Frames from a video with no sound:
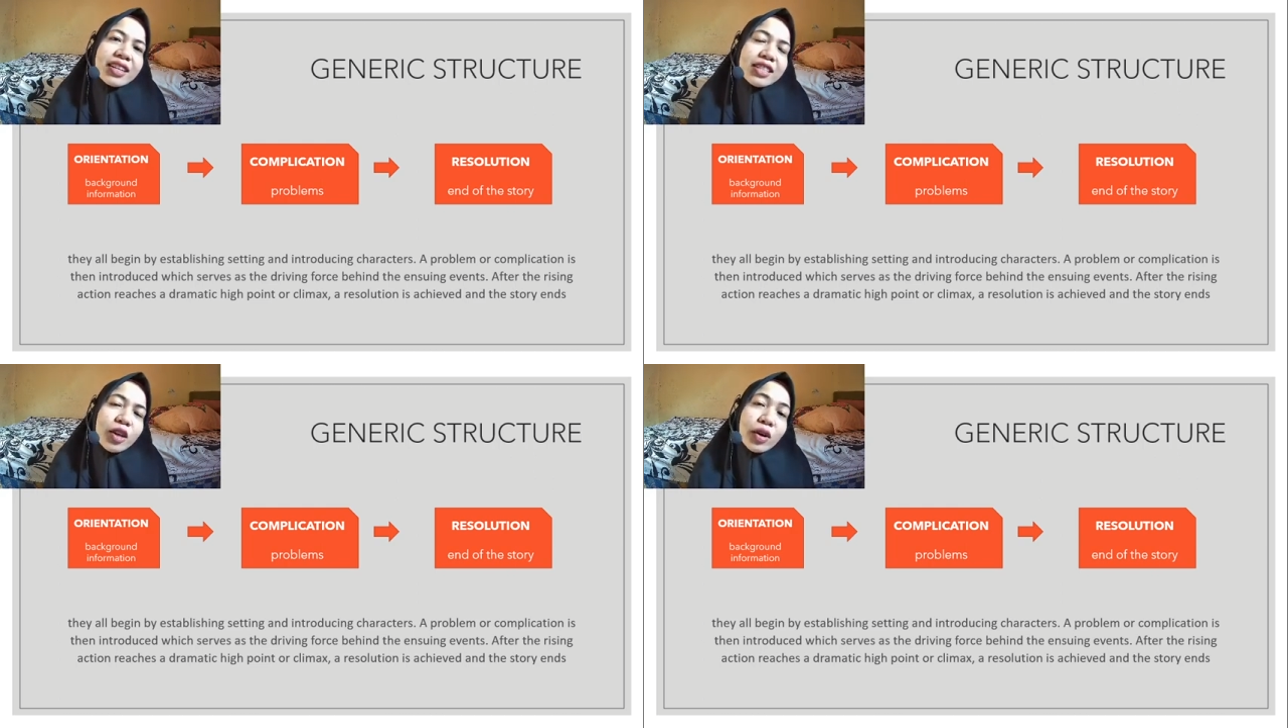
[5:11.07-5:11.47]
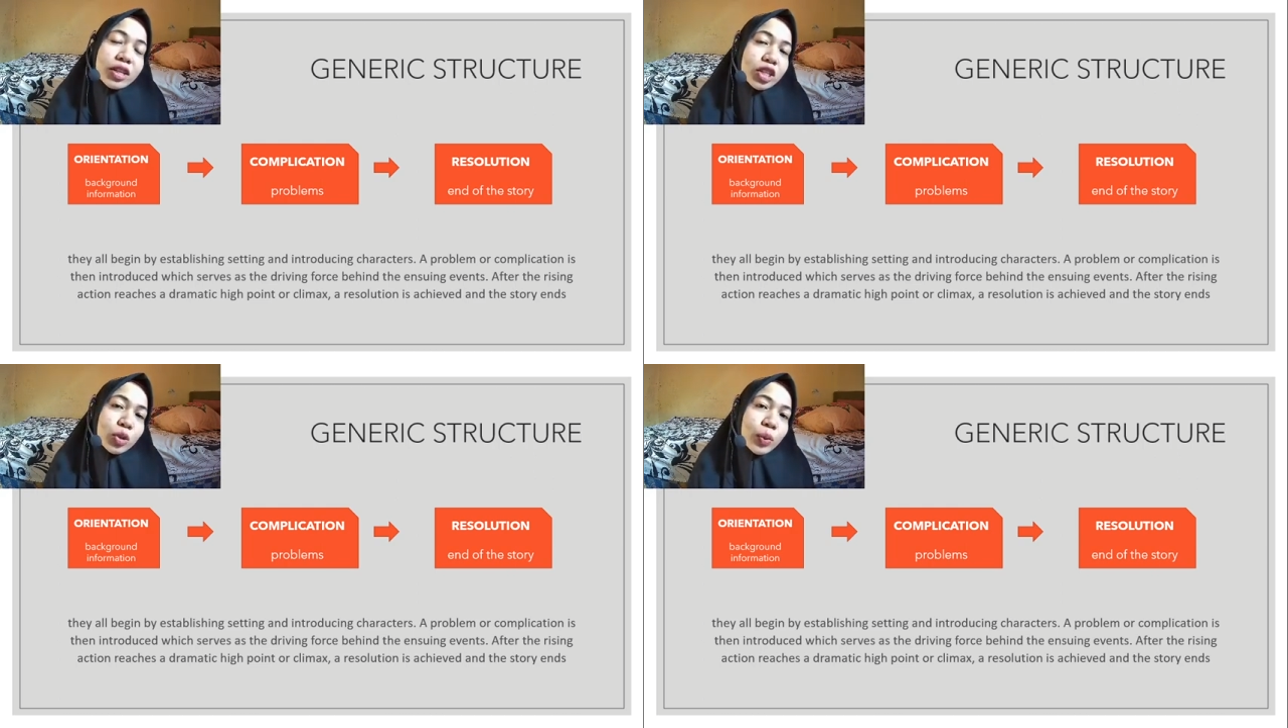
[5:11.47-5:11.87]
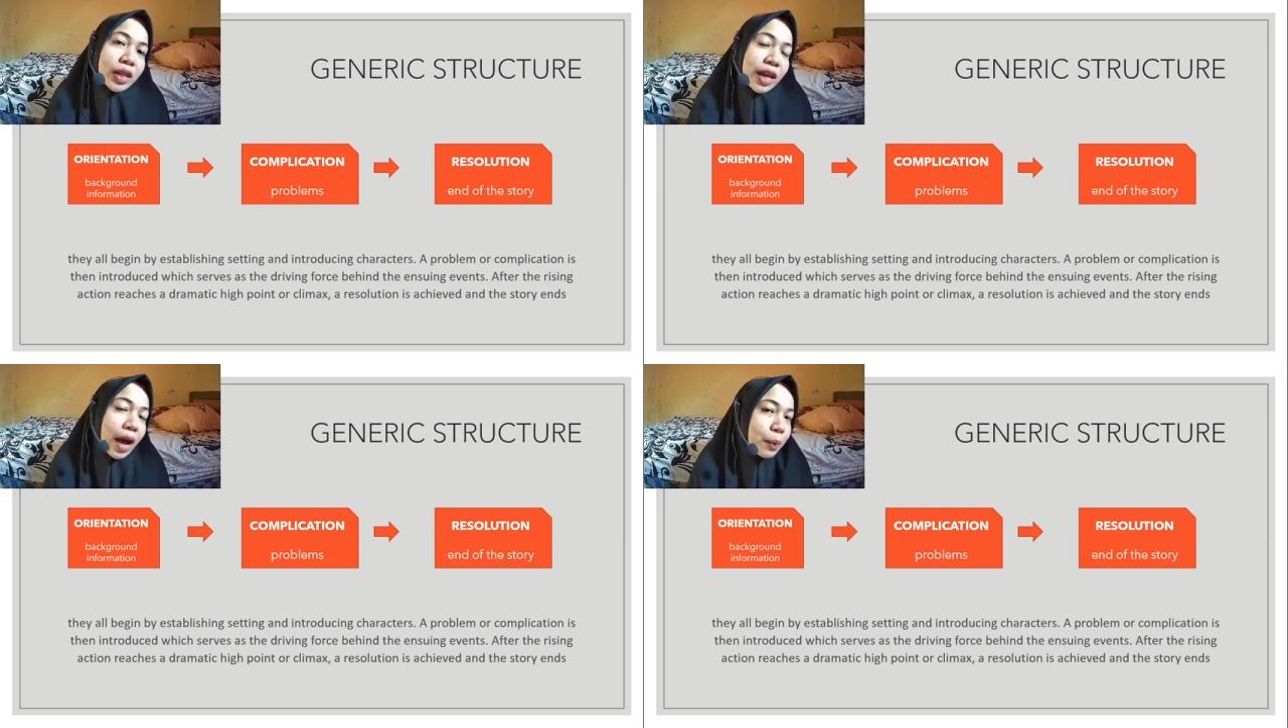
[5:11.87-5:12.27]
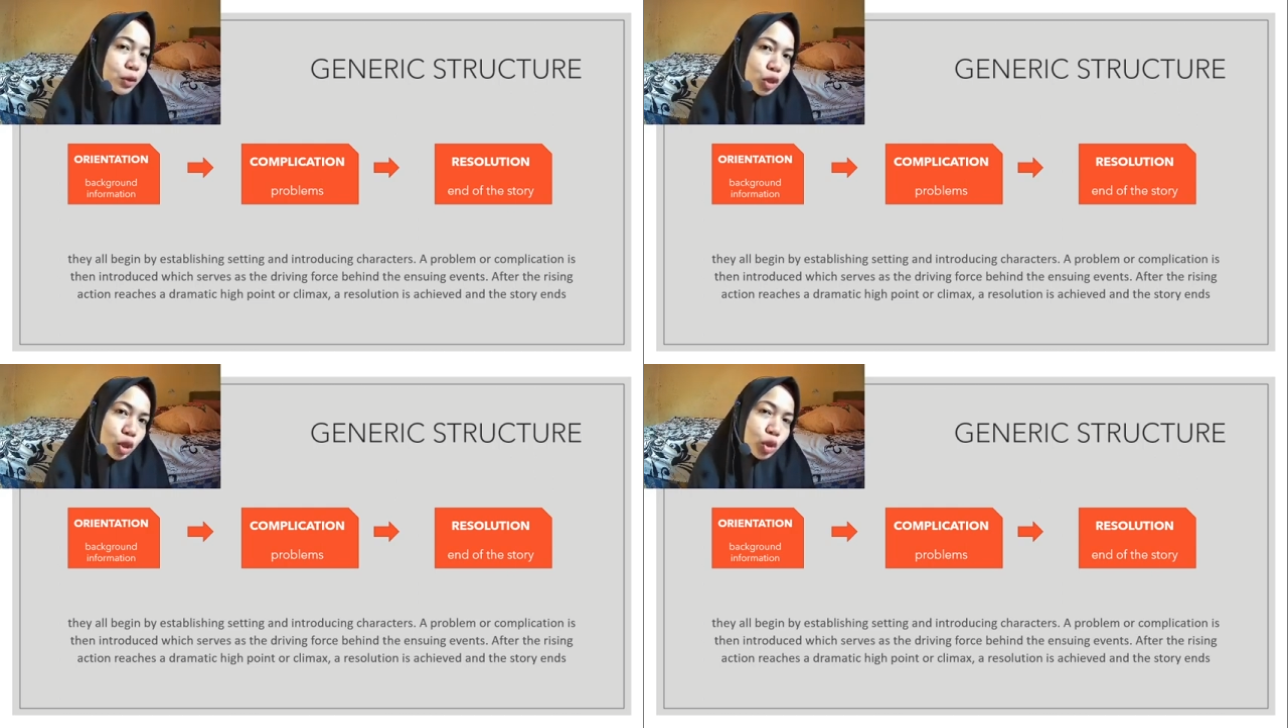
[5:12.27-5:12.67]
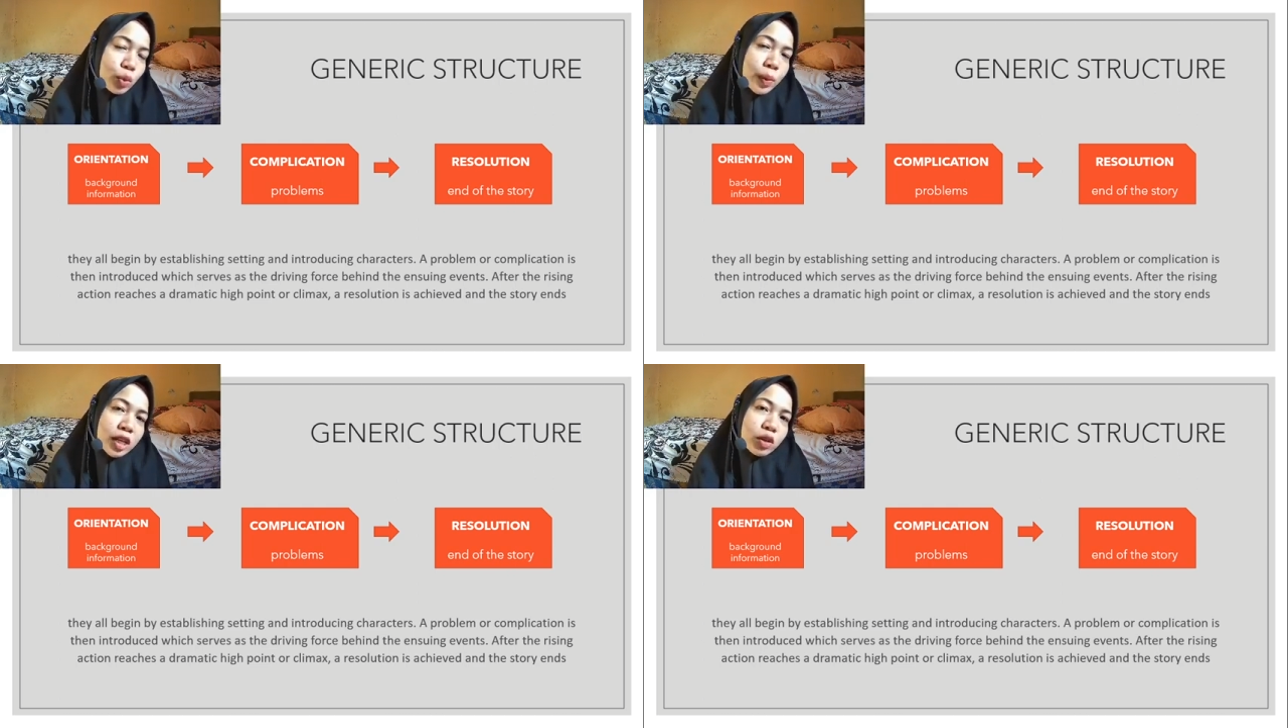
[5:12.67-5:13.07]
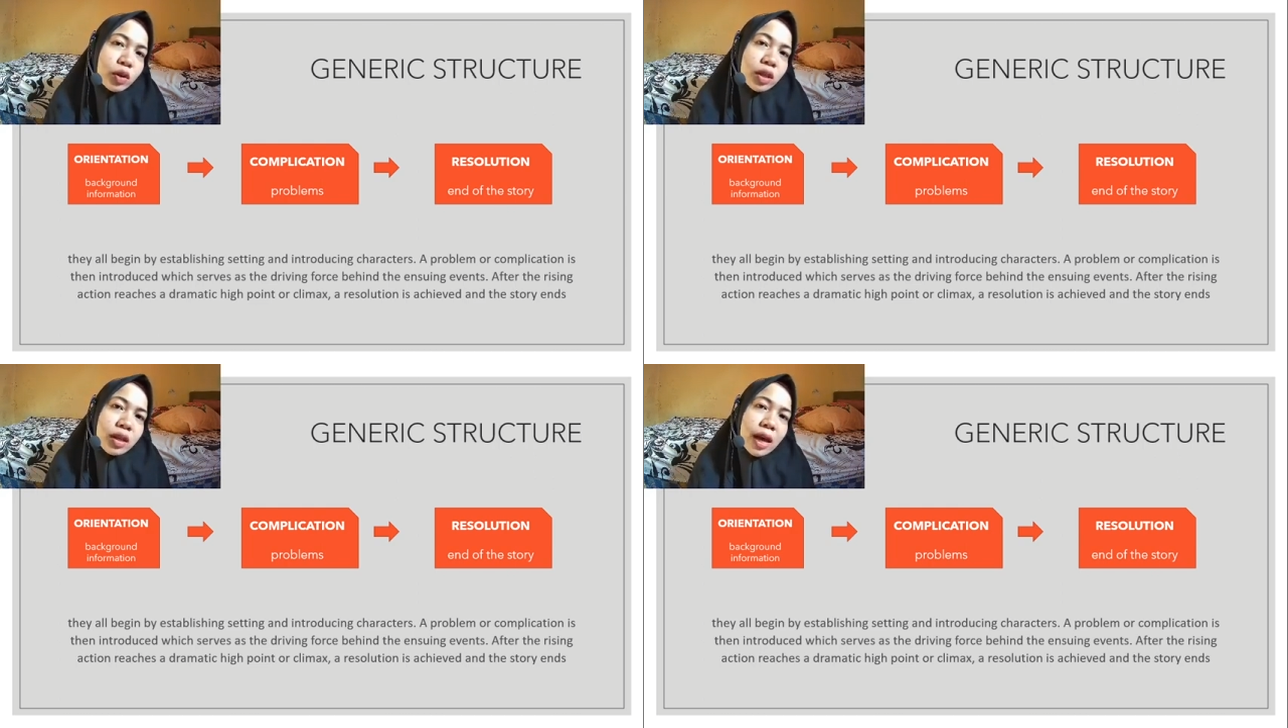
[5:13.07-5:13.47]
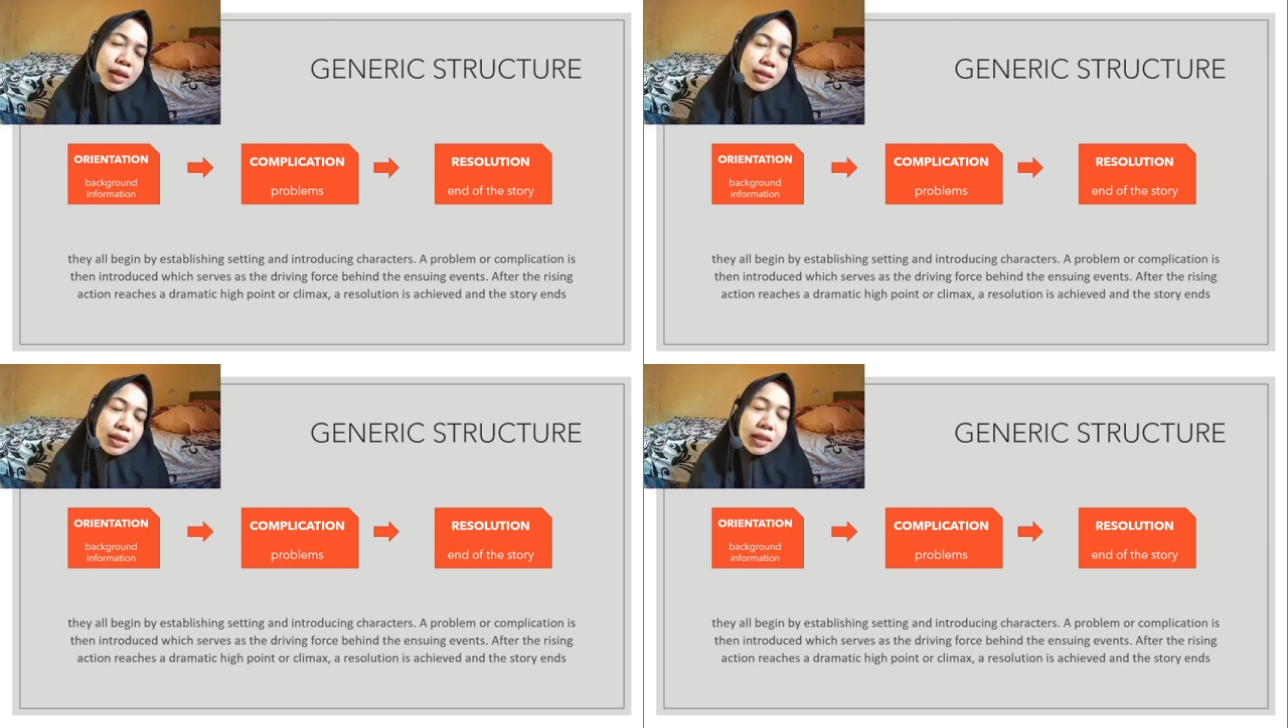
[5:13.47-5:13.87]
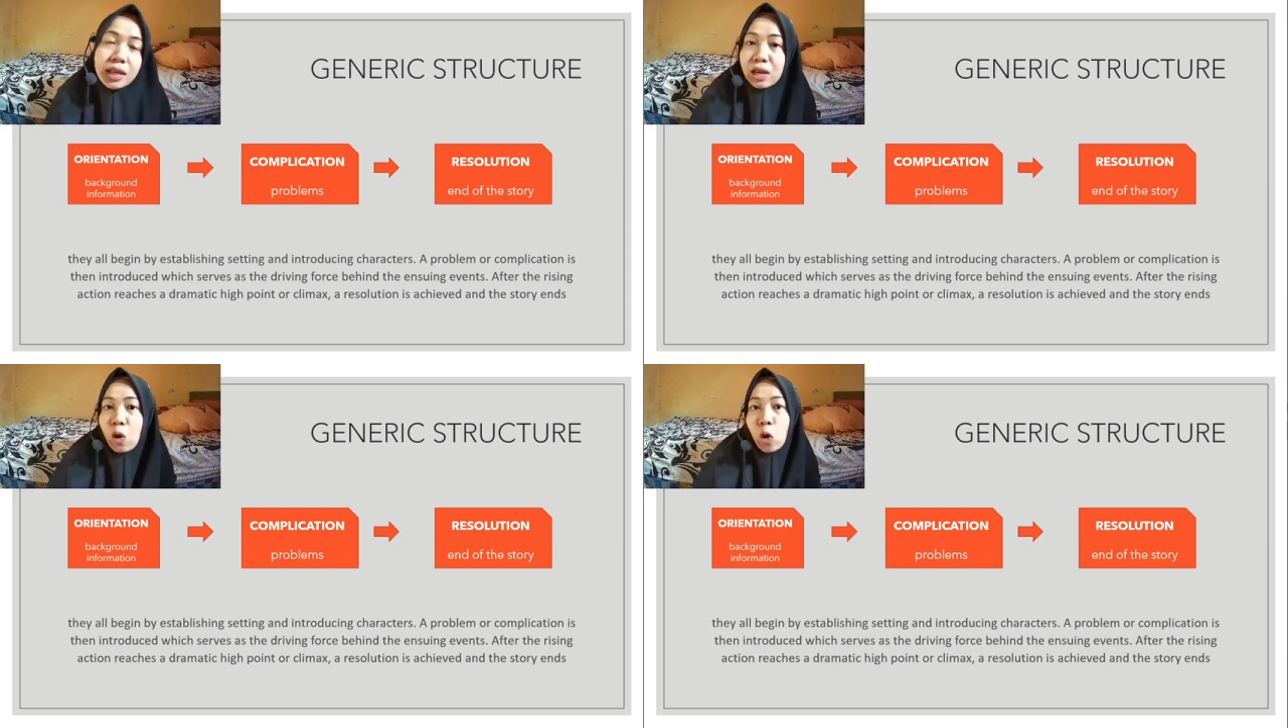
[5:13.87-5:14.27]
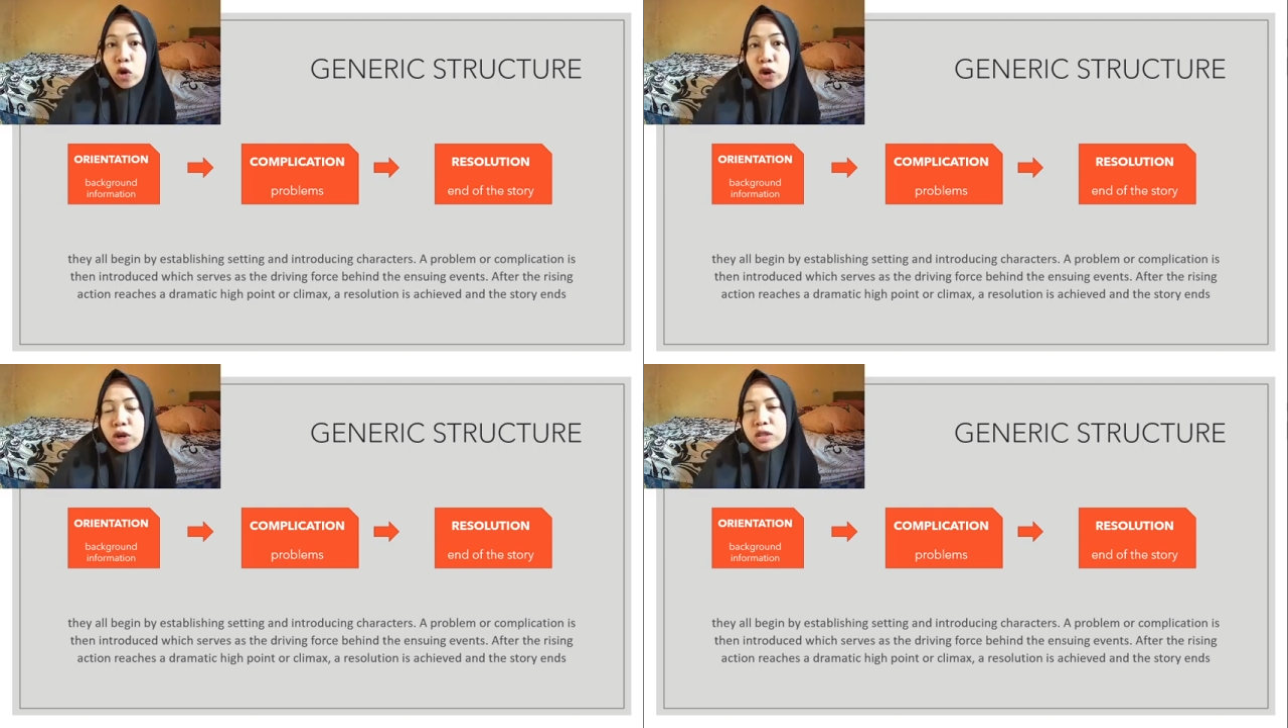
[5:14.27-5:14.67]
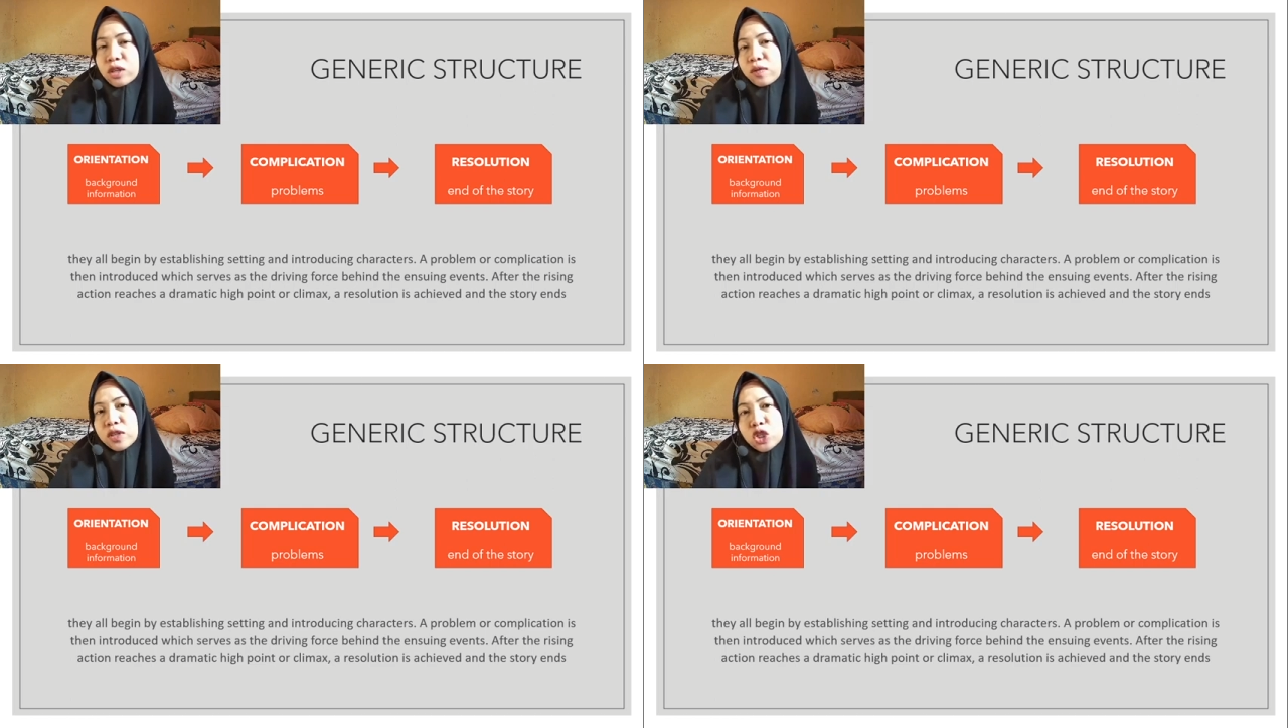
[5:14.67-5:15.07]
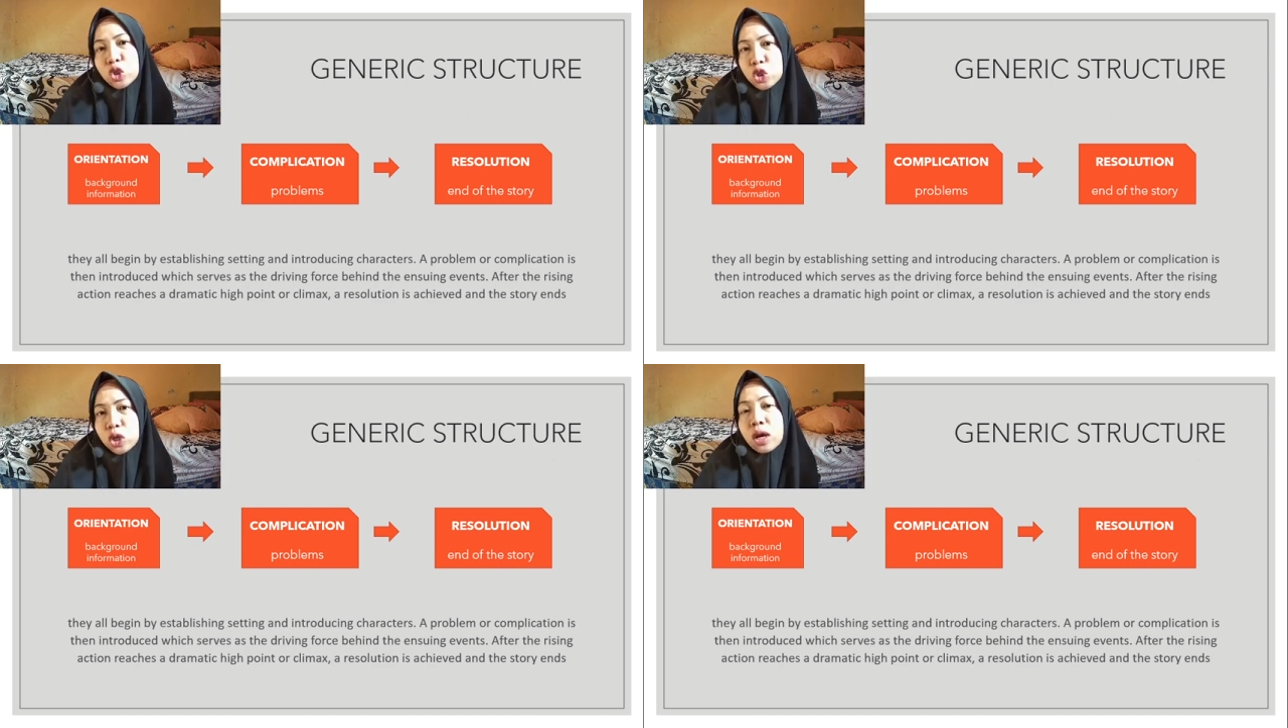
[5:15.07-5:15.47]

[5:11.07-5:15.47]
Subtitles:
So it's really up to you based on as the orders of this